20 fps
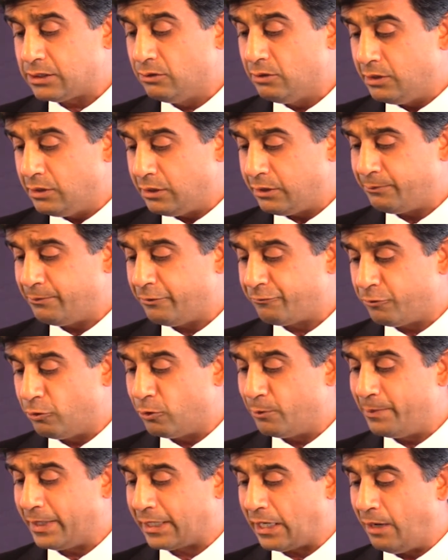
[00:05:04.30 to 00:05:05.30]
to learn before
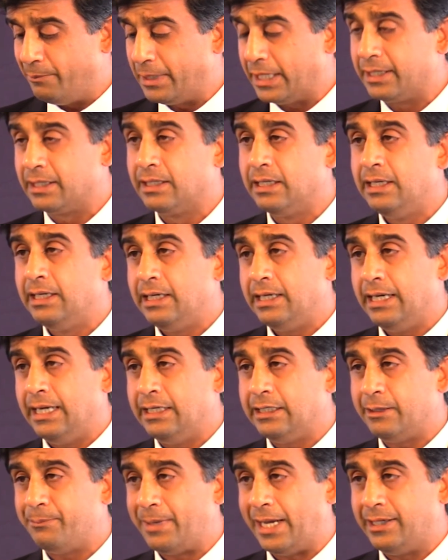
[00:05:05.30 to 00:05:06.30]
becoming
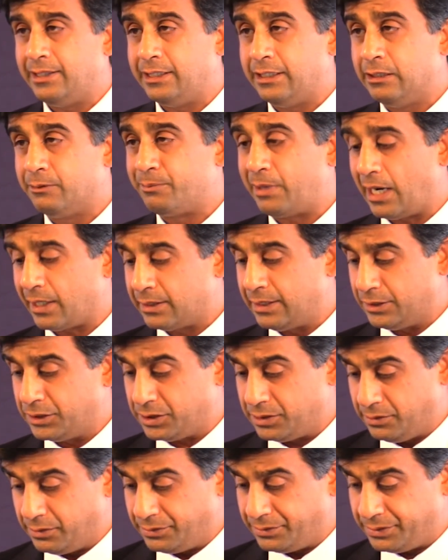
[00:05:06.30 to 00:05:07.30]
independent
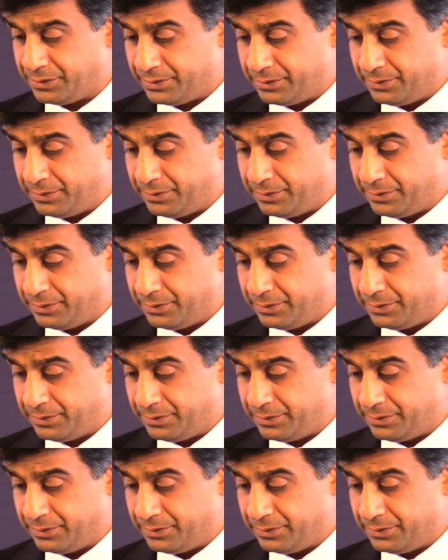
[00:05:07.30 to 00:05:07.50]
practitioners.